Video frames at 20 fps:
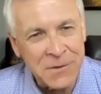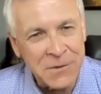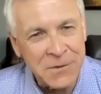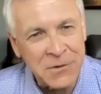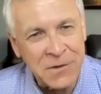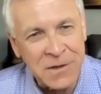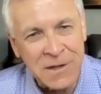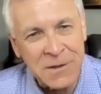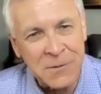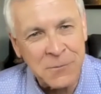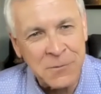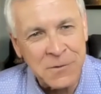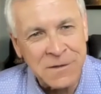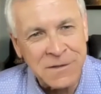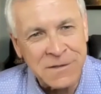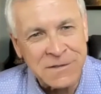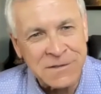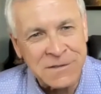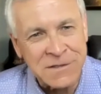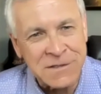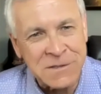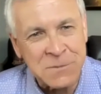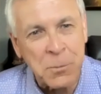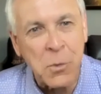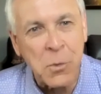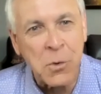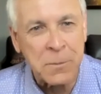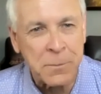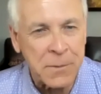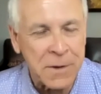Okay, which is a
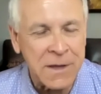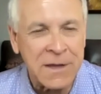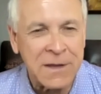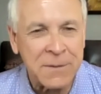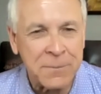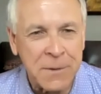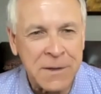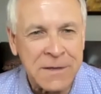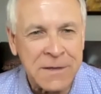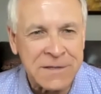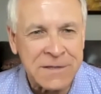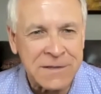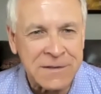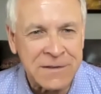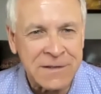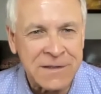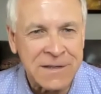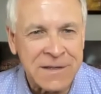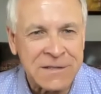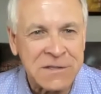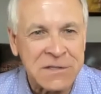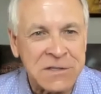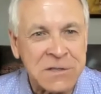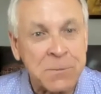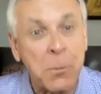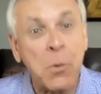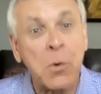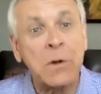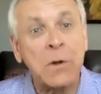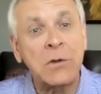sport bike. Basically, it's a
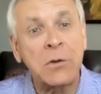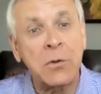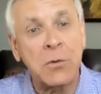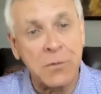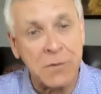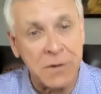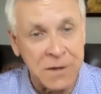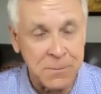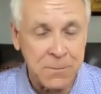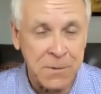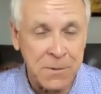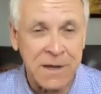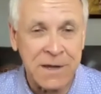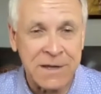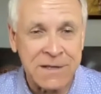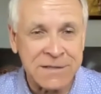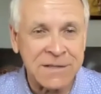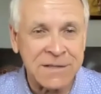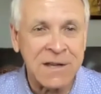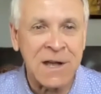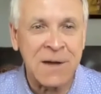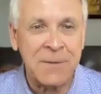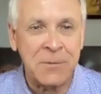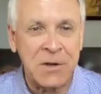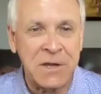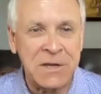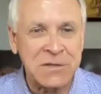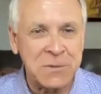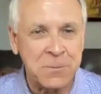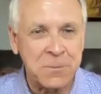sport touring bike. It's a
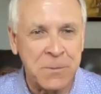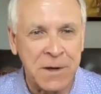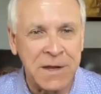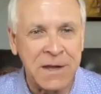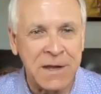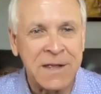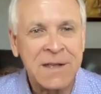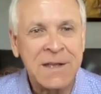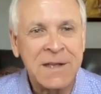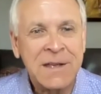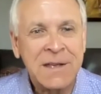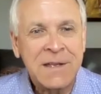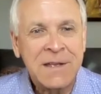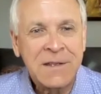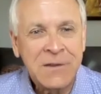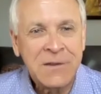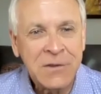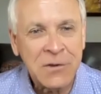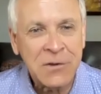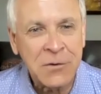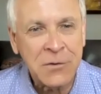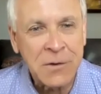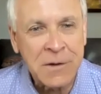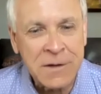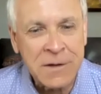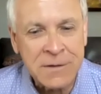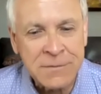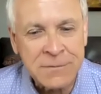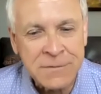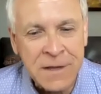combination bike,
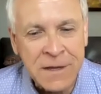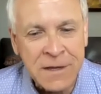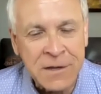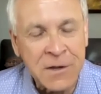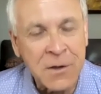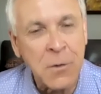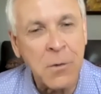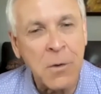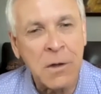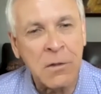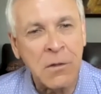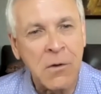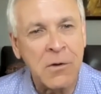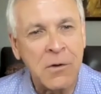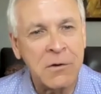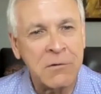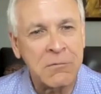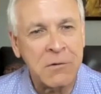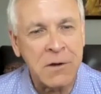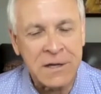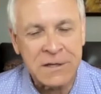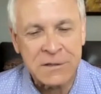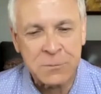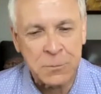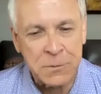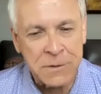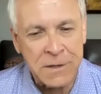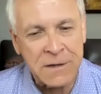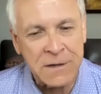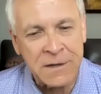so uh, I can go on longer
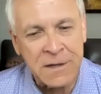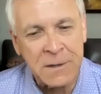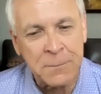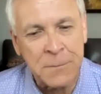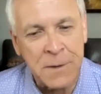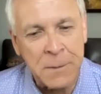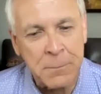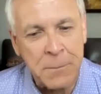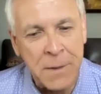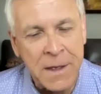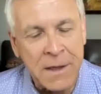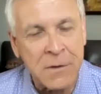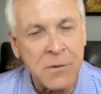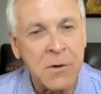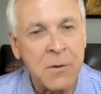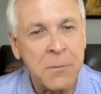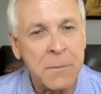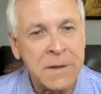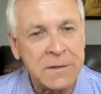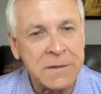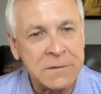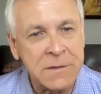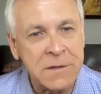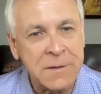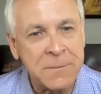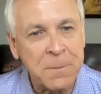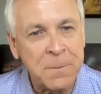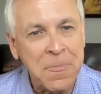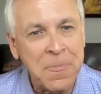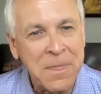rides without getting my back all
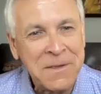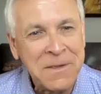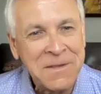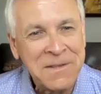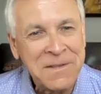messed up.